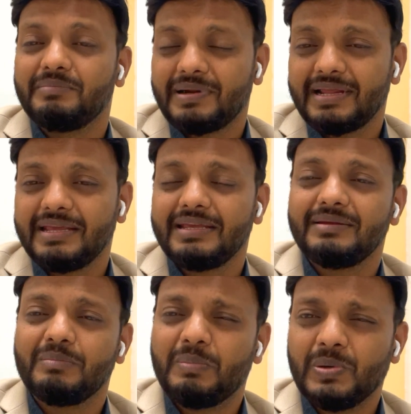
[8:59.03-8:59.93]

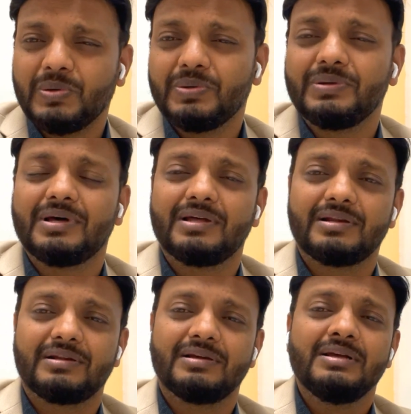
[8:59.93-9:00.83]
brain, bone,
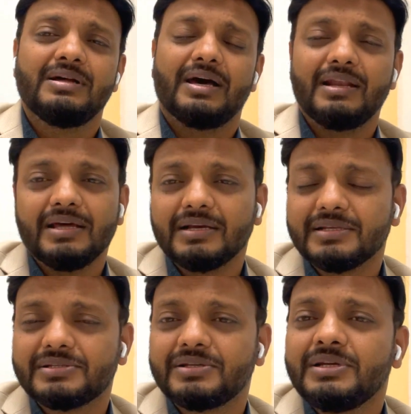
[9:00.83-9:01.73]
or
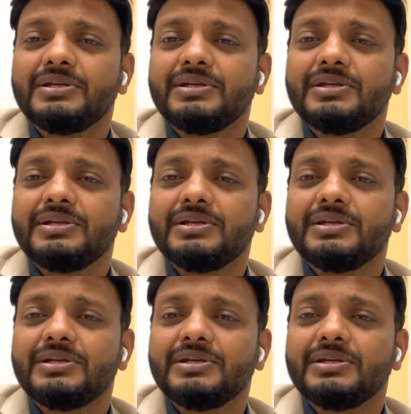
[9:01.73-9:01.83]
lungs.